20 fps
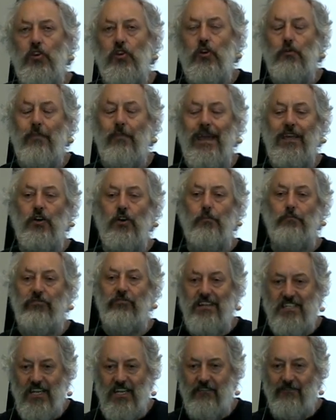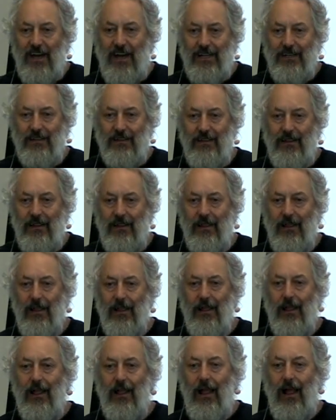you make your printing run,
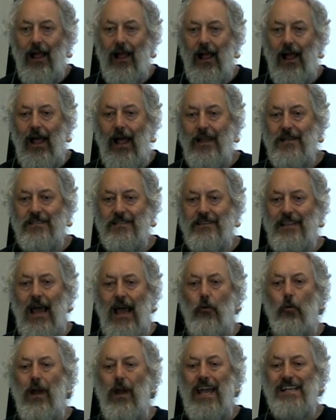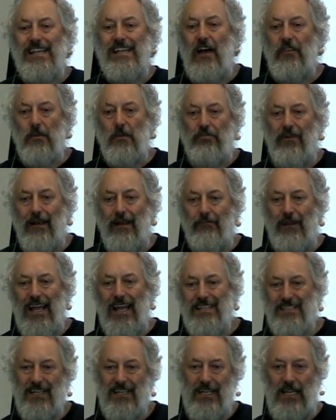and that wears out the
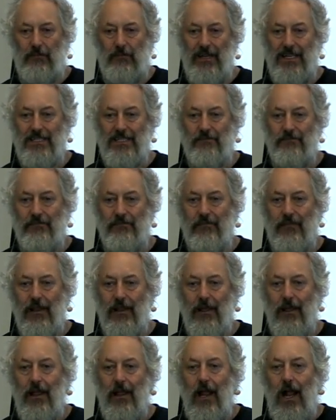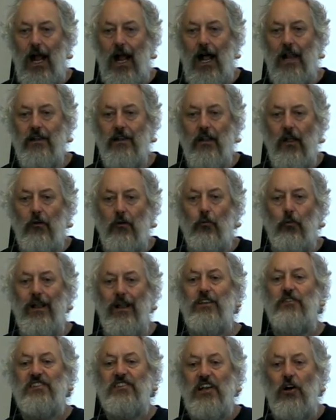plates a little bit. And
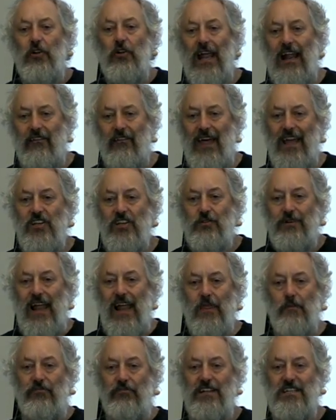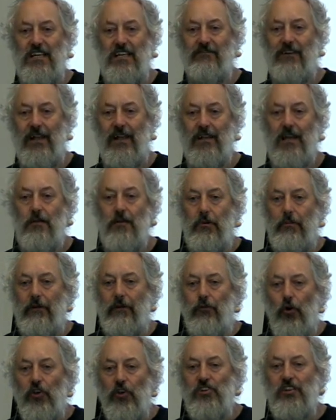when you've sold out of that, you do another printing run. But
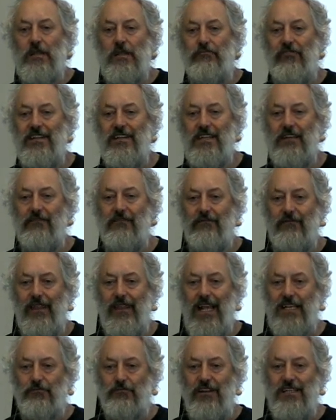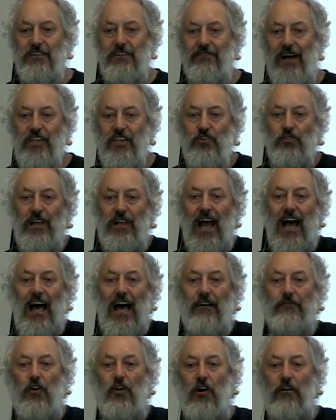before you do the printing, next printing run, you
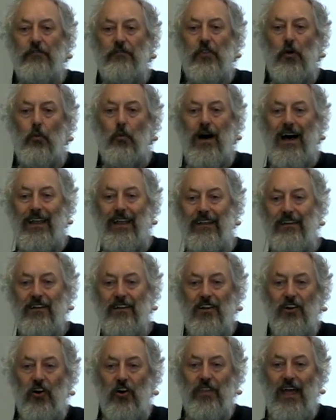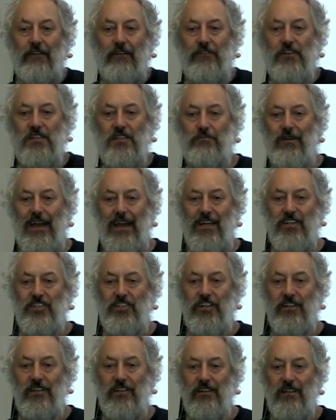carve off the one on that first
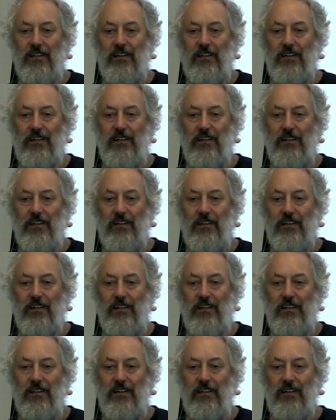page.